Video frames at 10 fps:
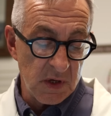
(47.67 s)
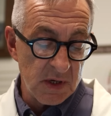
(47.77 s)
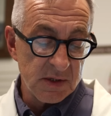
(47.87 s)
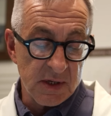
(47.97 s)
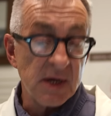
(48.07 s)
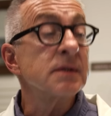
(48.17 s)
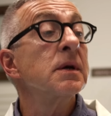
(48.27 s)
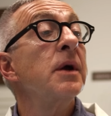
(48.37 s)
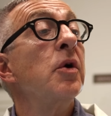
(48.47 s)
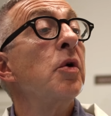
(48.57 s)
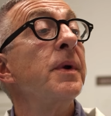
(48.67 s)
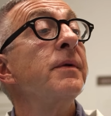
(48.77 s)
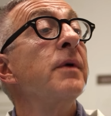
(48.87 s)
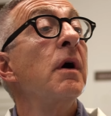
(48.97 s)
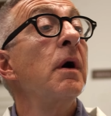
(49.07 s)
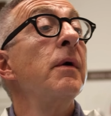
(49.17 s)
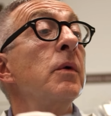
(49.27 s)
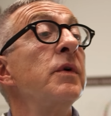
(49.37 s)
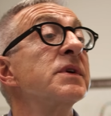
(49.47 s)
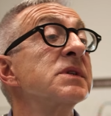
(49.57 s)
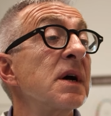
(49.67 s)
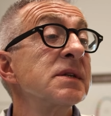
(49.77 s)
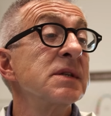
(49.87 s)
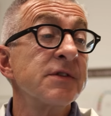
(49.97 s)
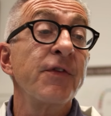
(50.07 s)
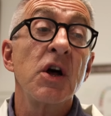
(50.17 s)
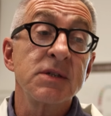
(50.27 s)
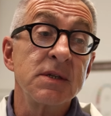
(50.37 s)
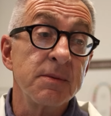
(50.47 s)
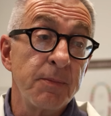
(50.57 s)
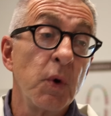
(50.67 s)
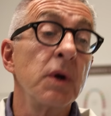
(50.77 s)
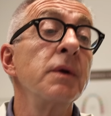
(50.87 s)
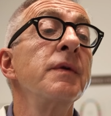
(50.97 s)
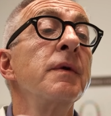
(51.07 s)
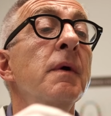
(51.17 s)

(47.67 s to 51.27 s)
Yes, yes, I know, but we discussed this. Flossing's important.